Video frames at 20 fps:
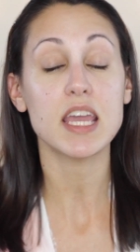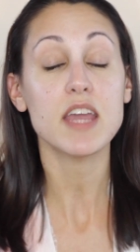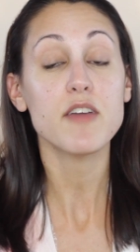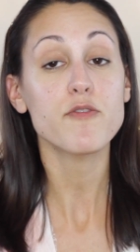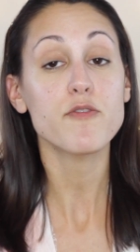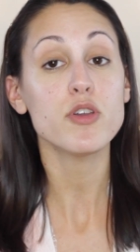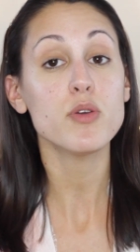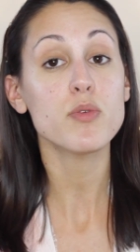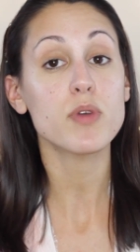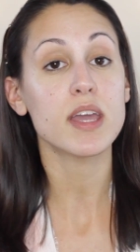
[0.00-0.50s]

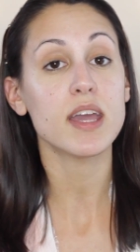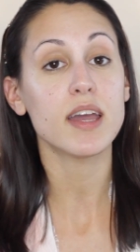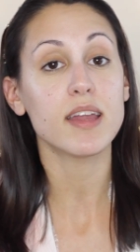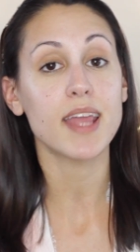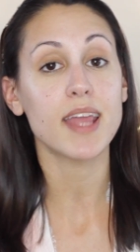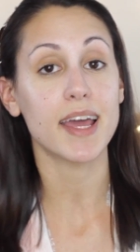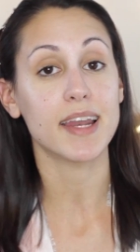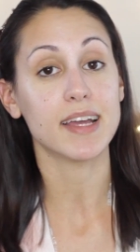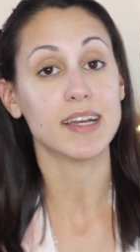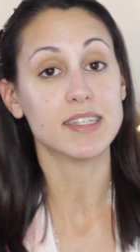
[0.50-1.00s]
if you
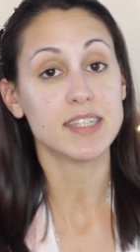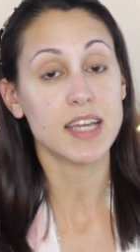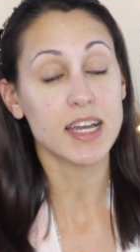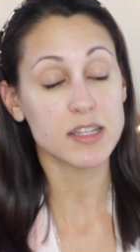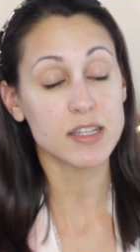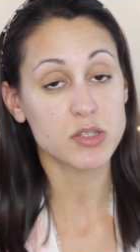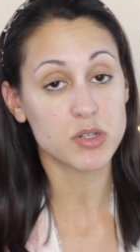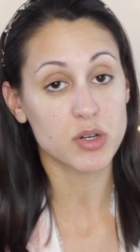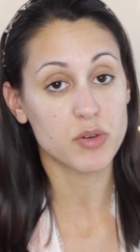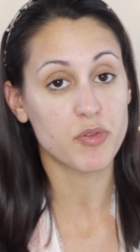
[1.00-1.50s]
can get a
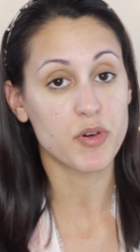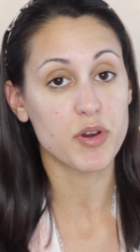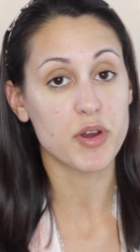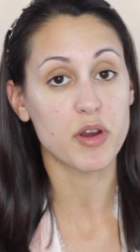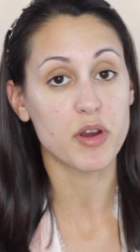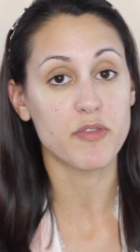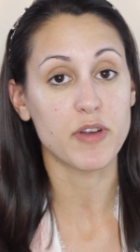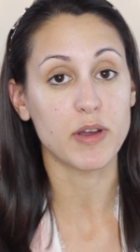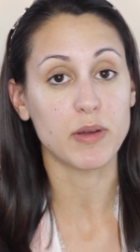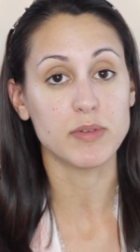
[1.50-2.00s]
tester for
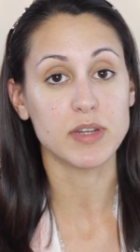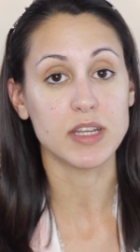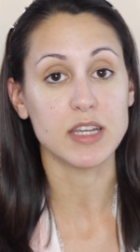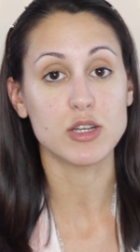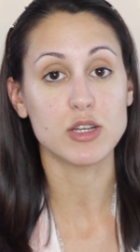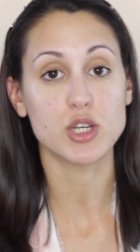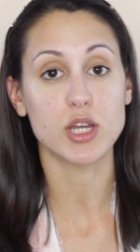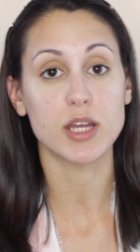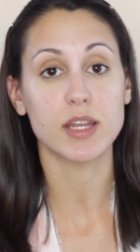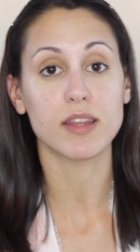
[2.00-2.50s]
your
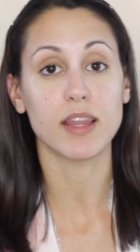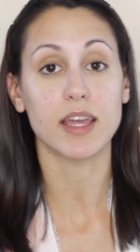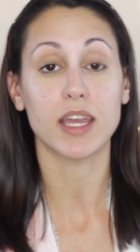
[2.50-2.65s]
foundation,